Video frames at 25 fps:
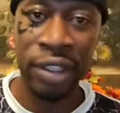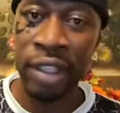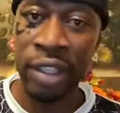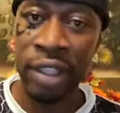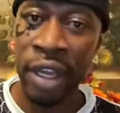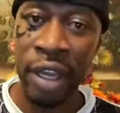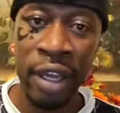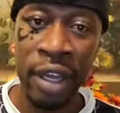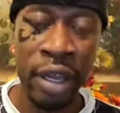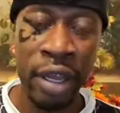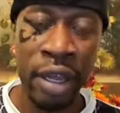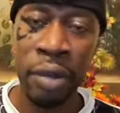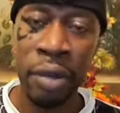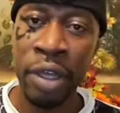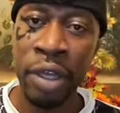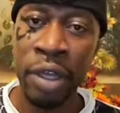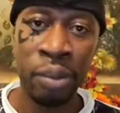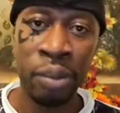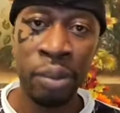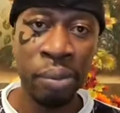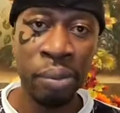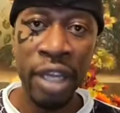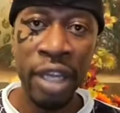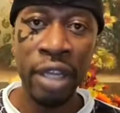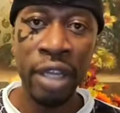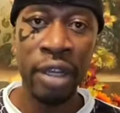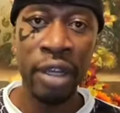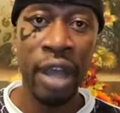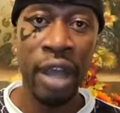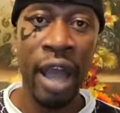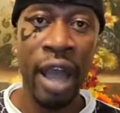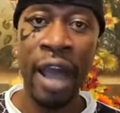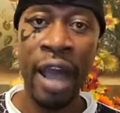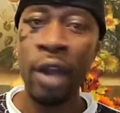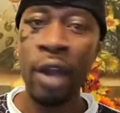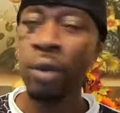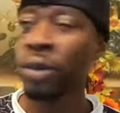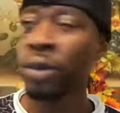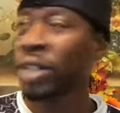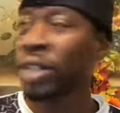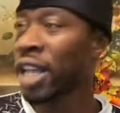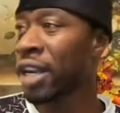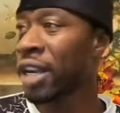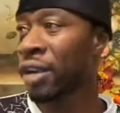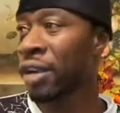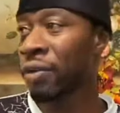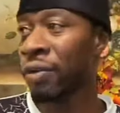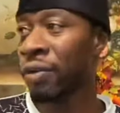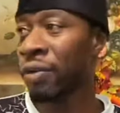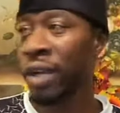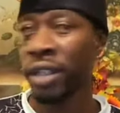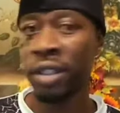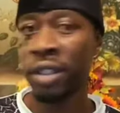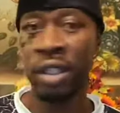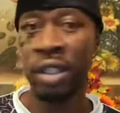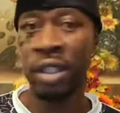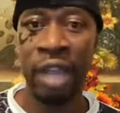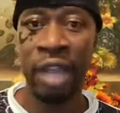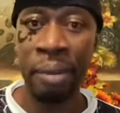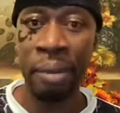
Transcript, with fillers: Cause, I, cause me, I don't take offense